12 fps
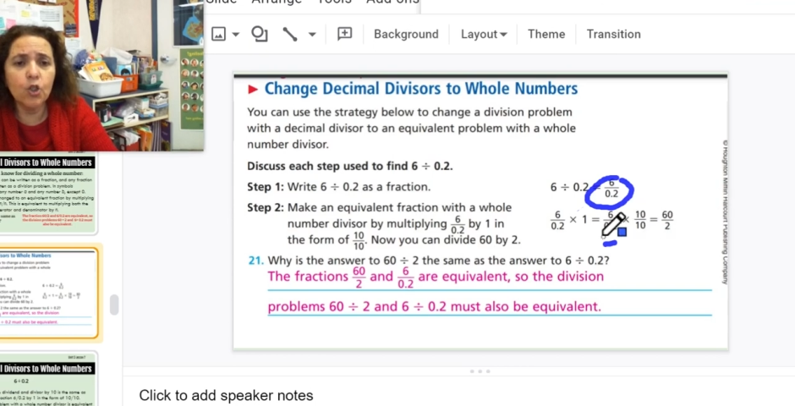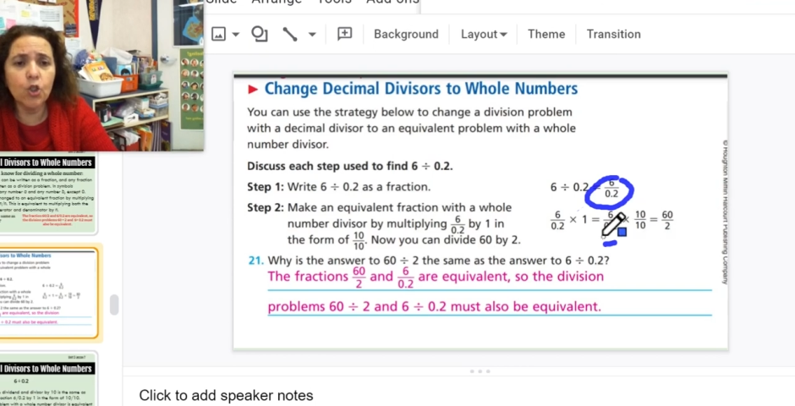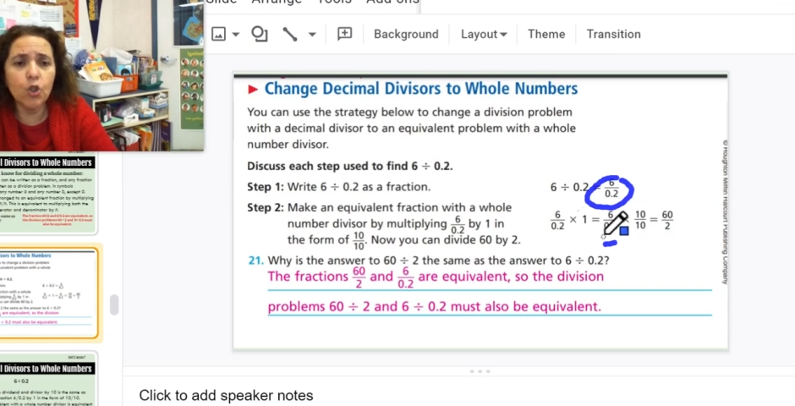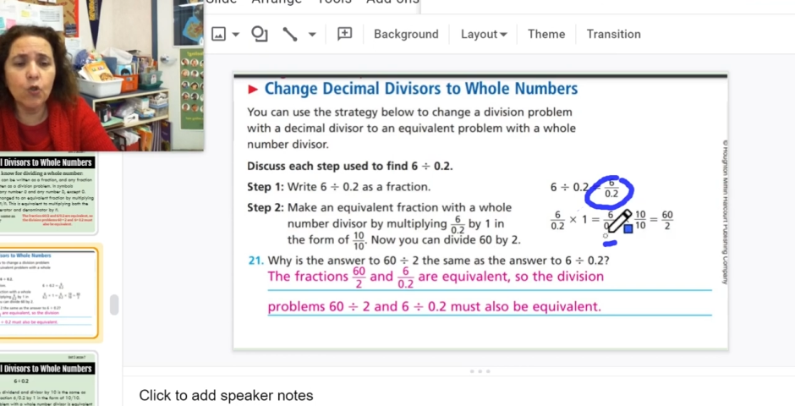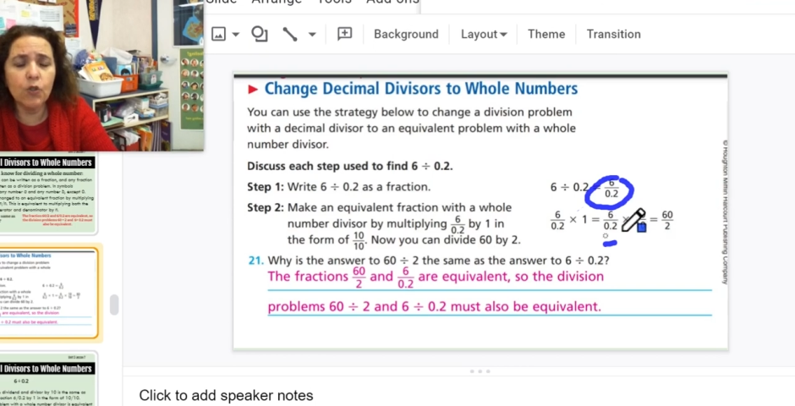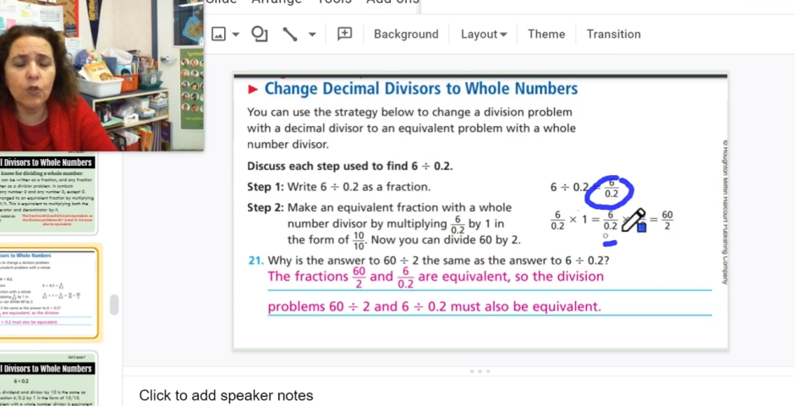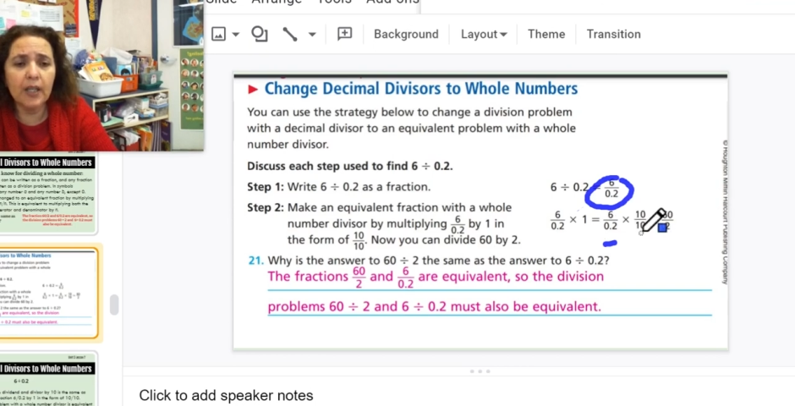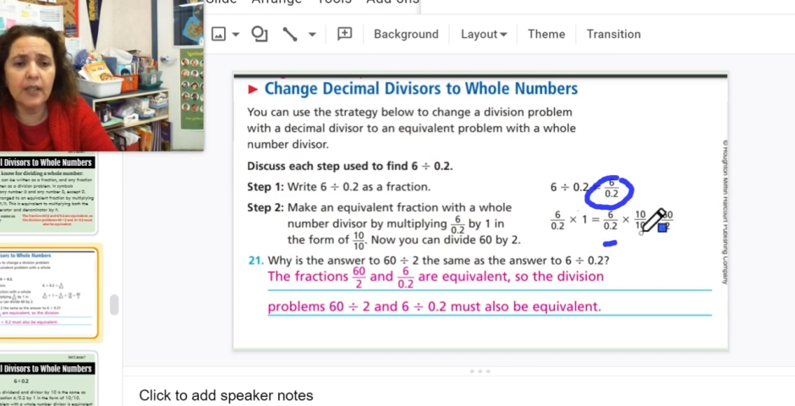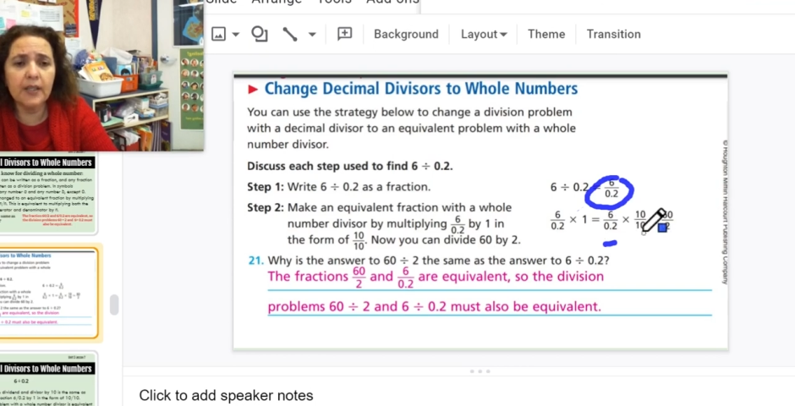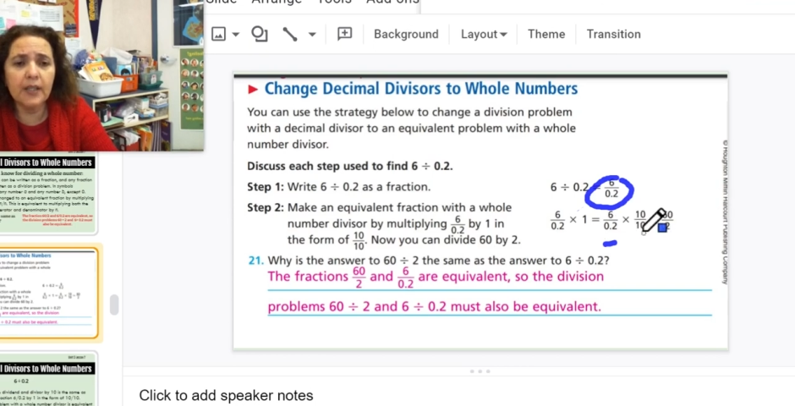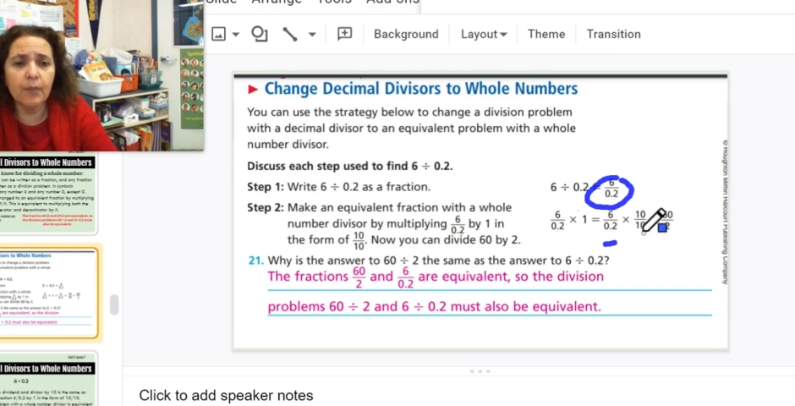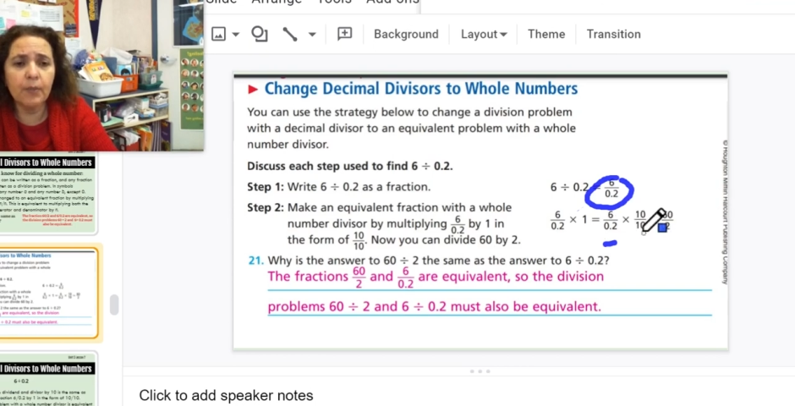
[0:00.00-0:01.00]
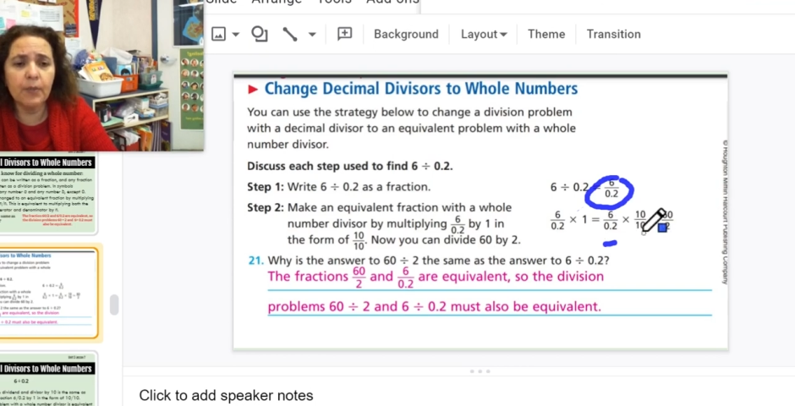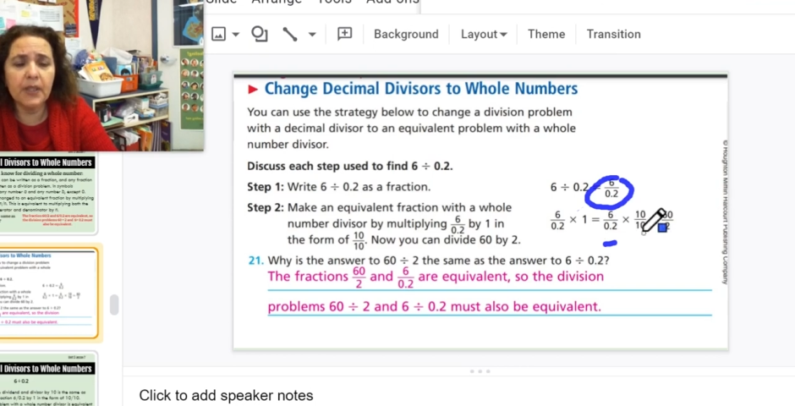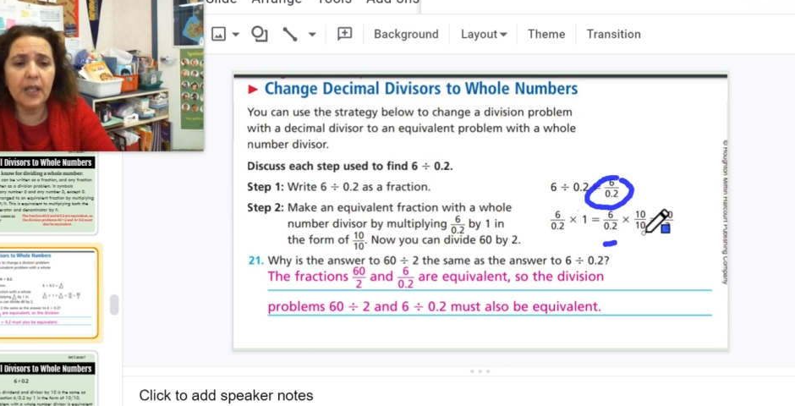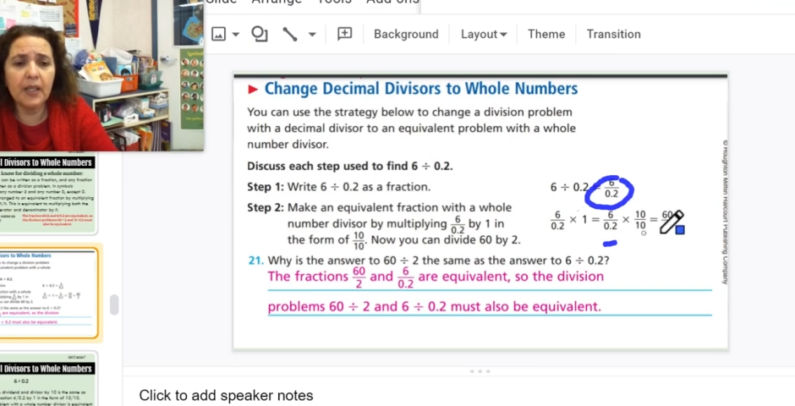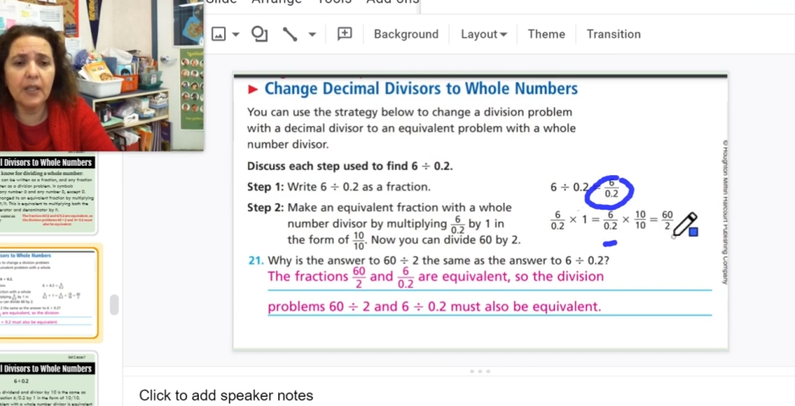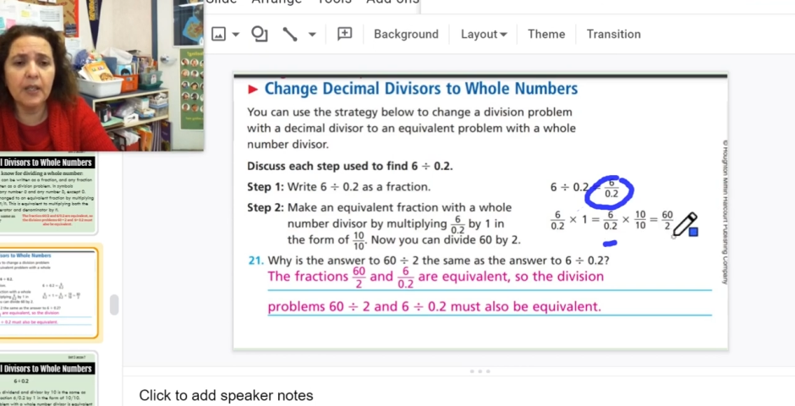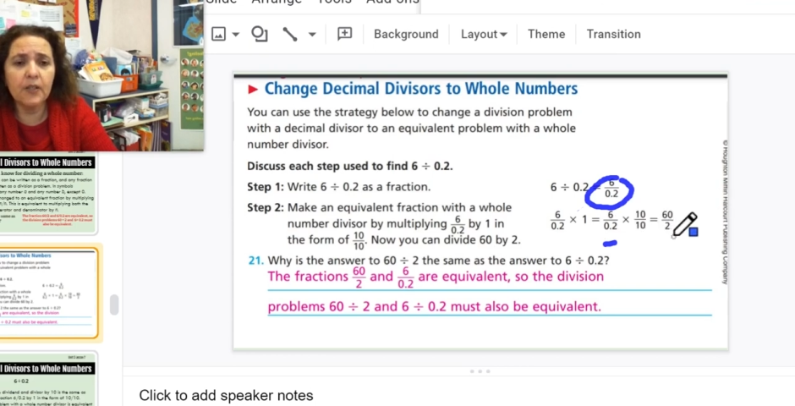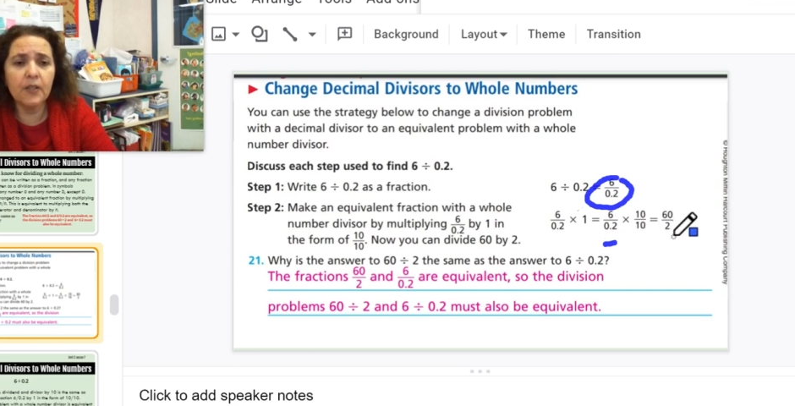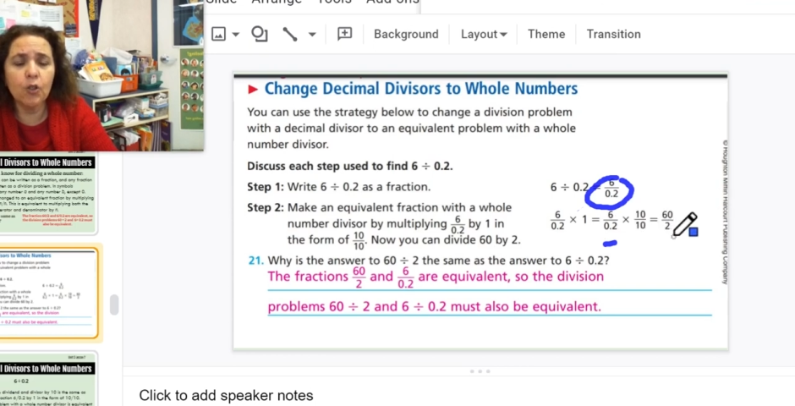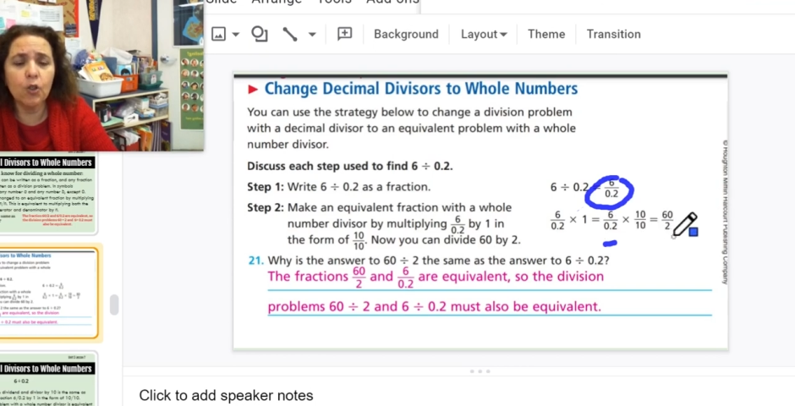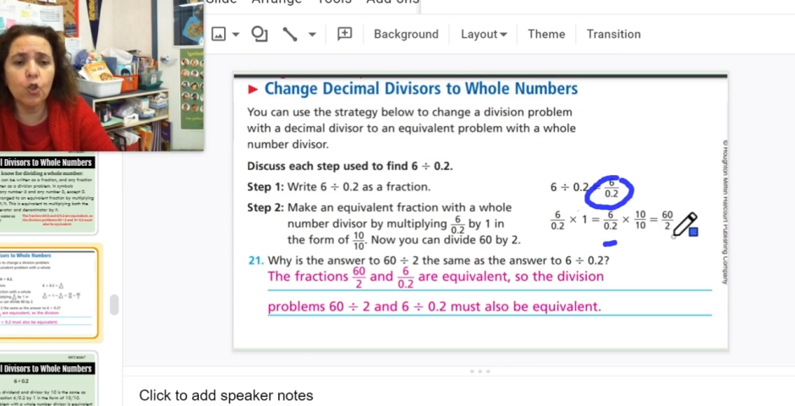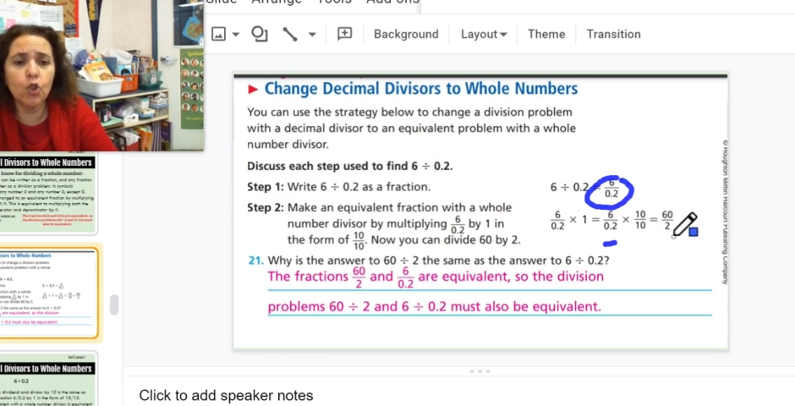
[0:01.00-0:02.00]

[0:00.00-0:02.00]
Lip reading: 2/10 times 10 is